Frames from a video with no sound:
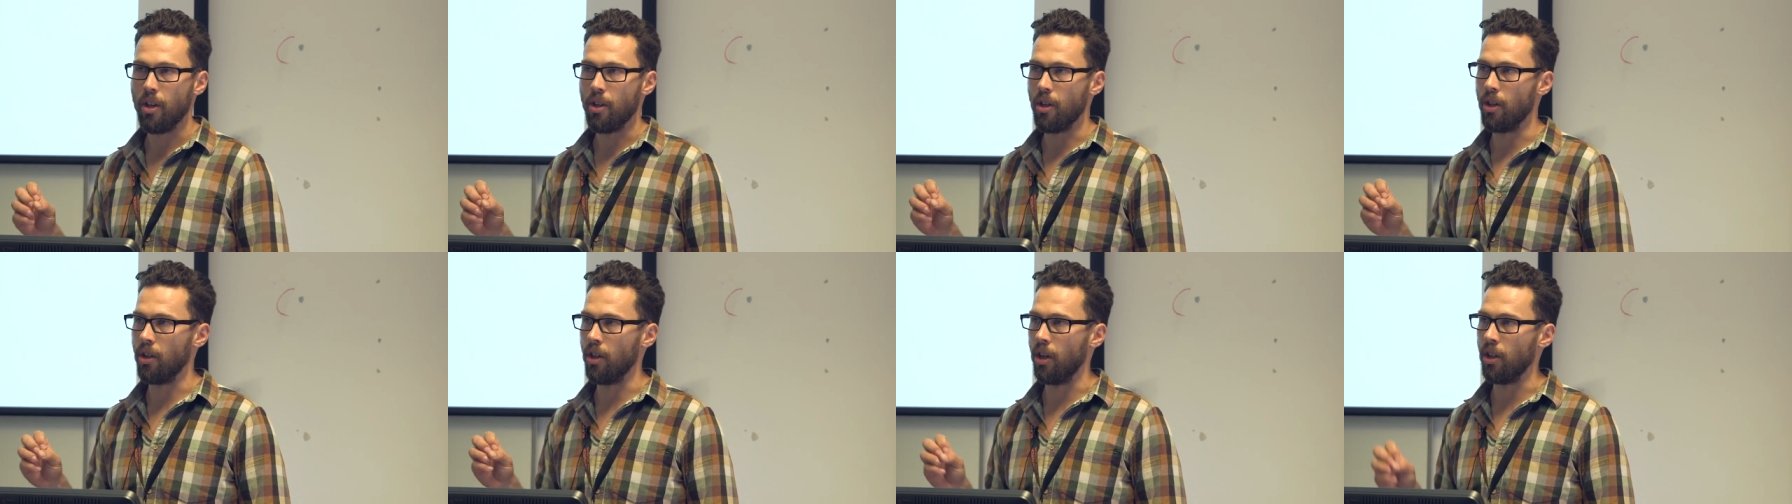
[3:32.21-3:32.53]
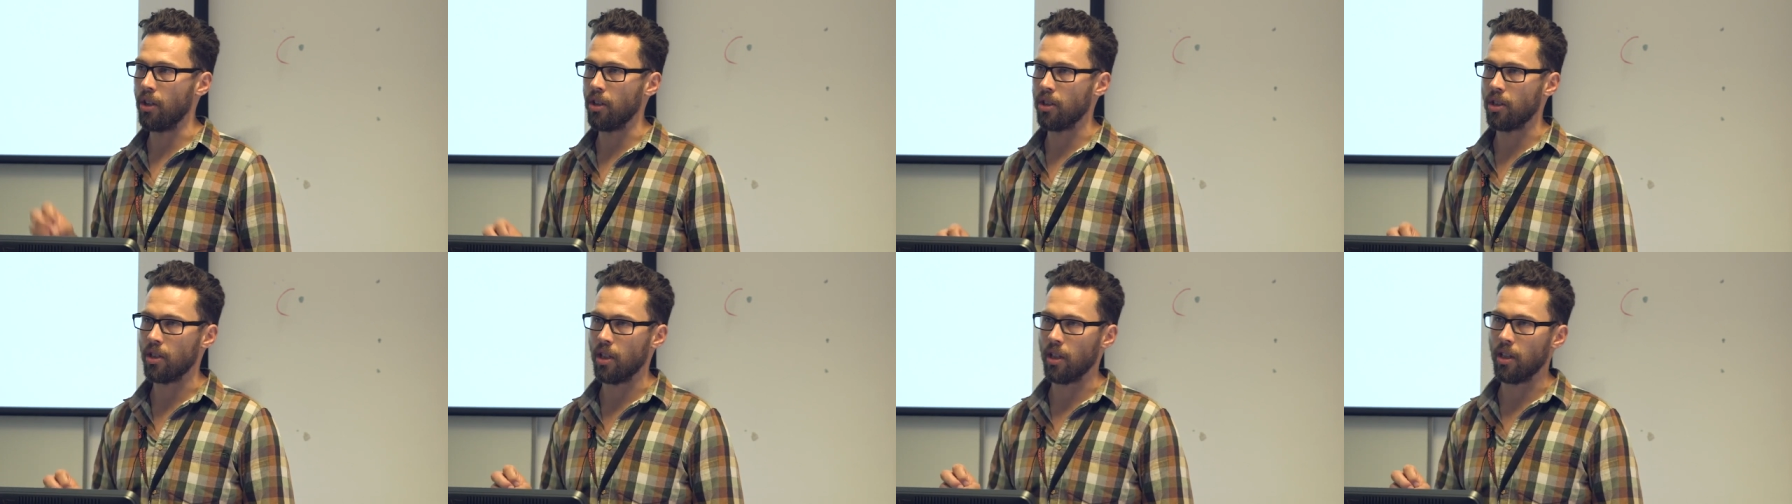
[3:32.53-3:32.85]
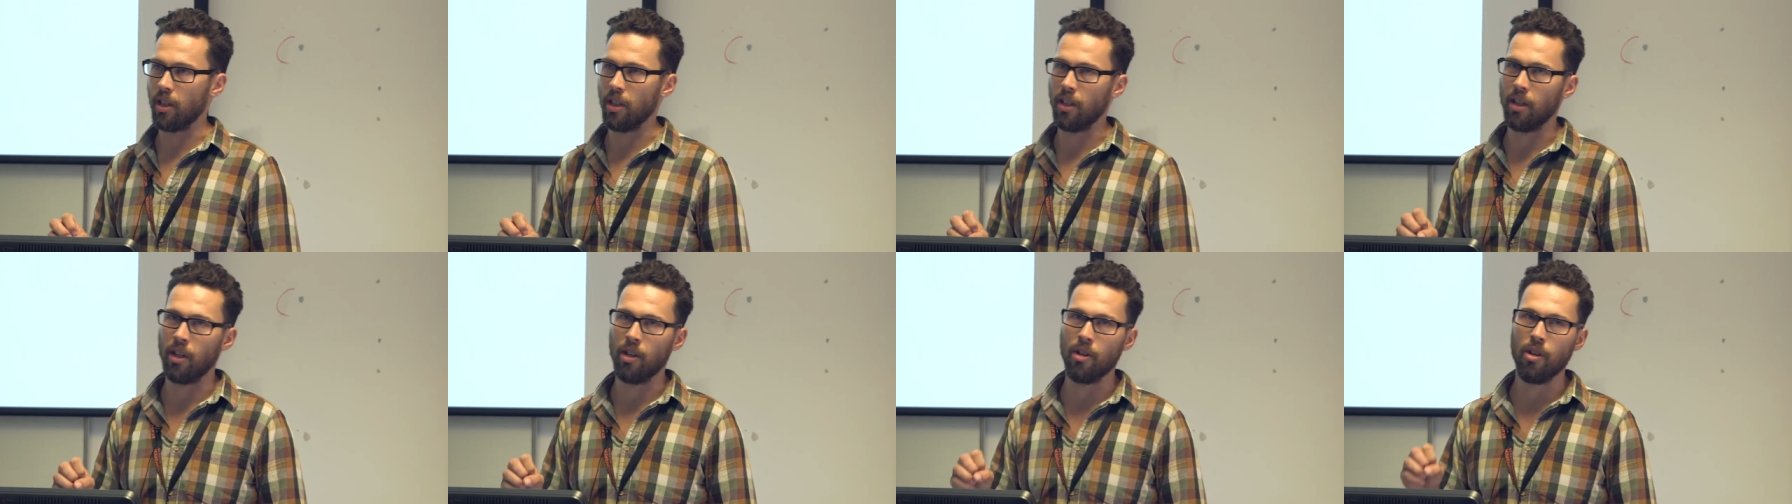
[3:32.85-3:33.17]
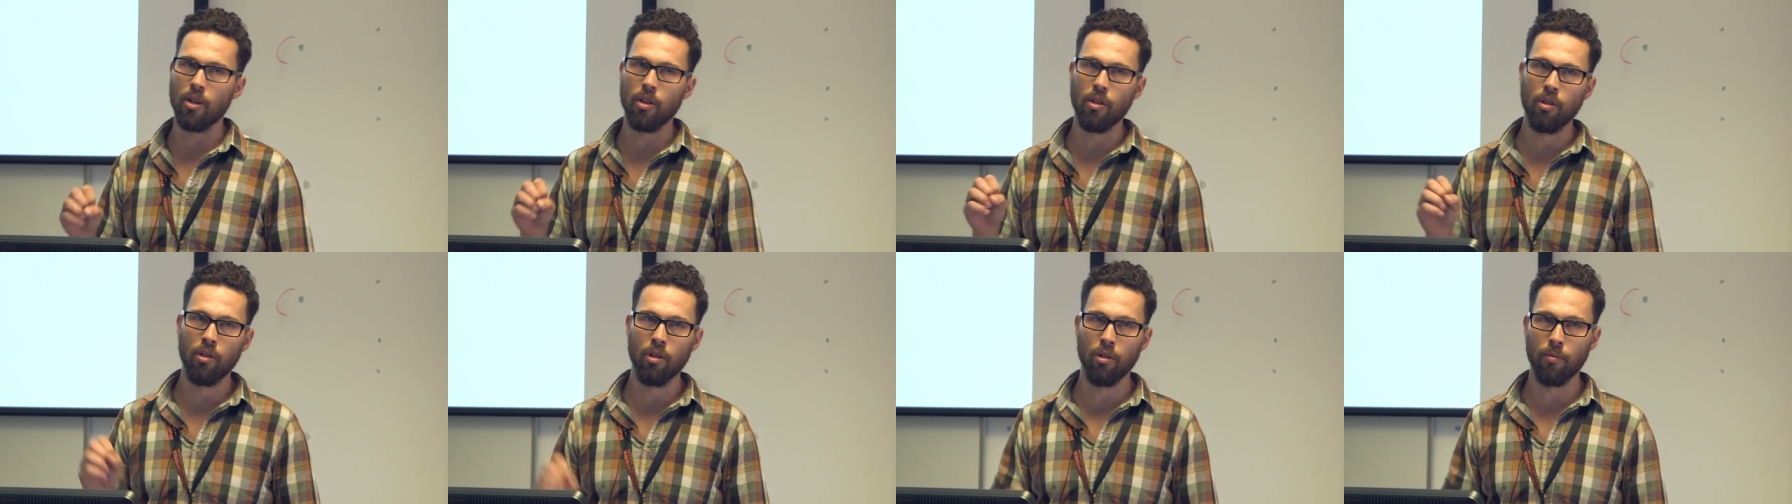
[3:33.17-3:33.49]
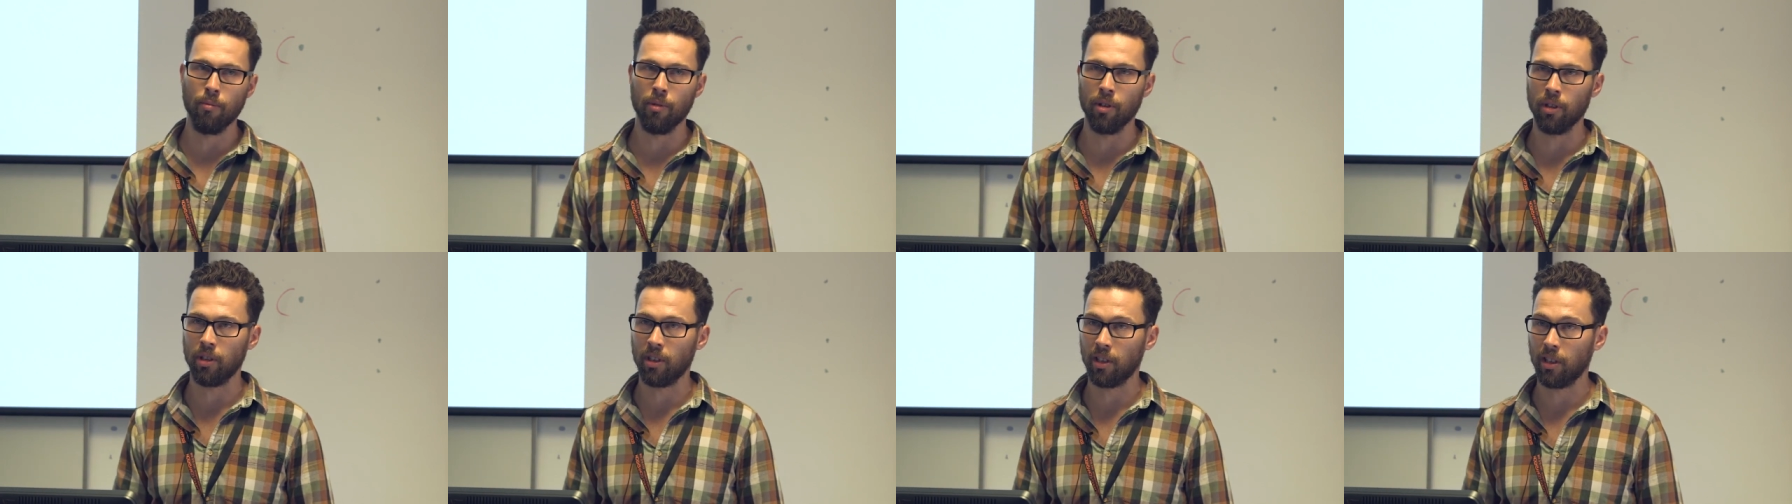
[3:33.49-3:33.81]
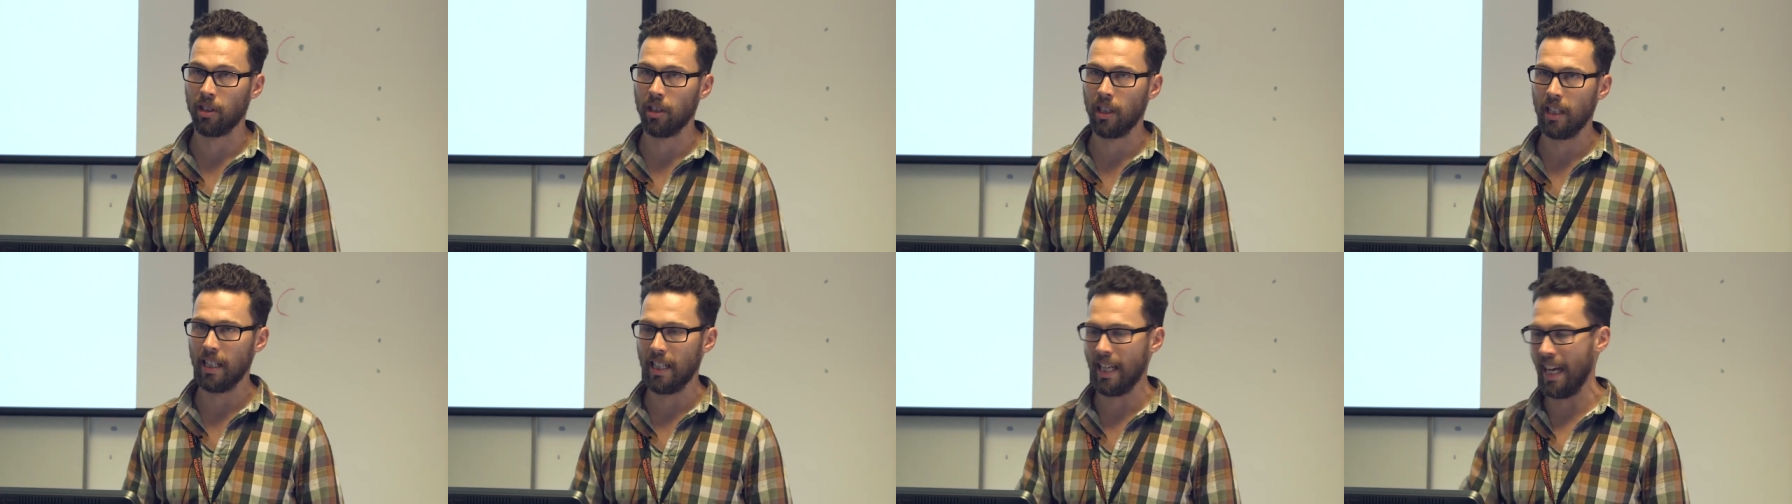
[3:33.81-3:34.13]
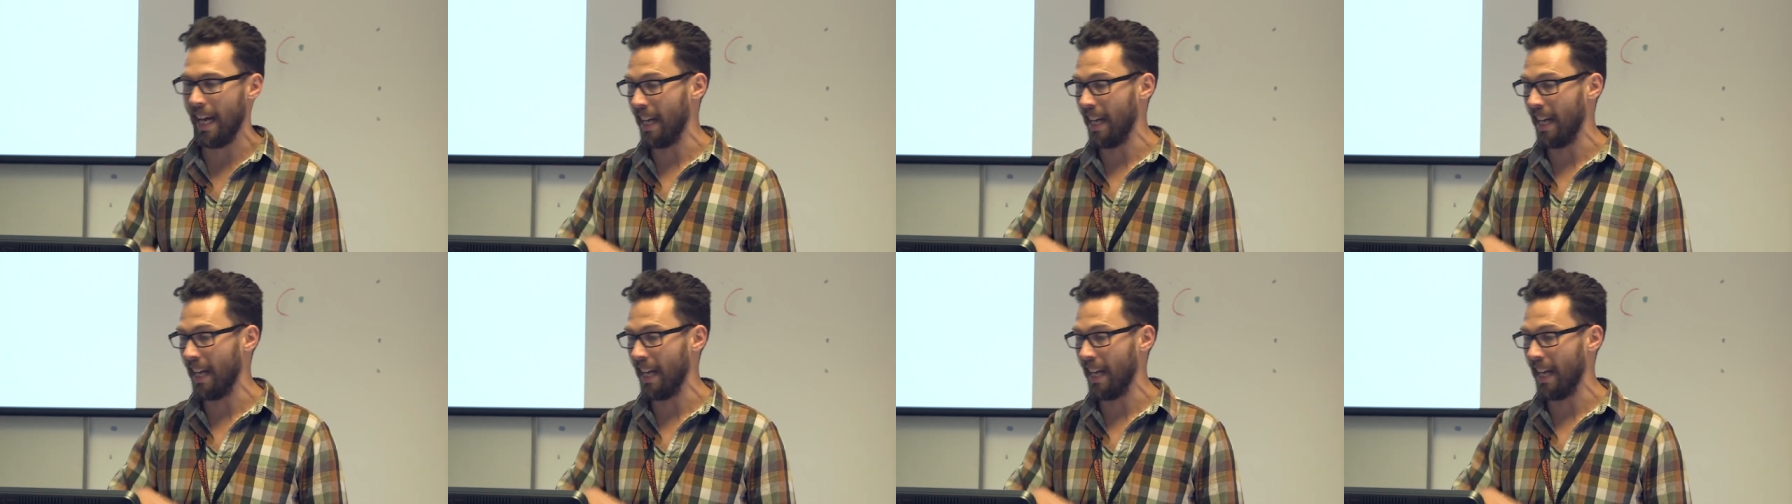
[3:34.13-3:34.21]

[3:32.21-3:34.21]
you notice that there are numerous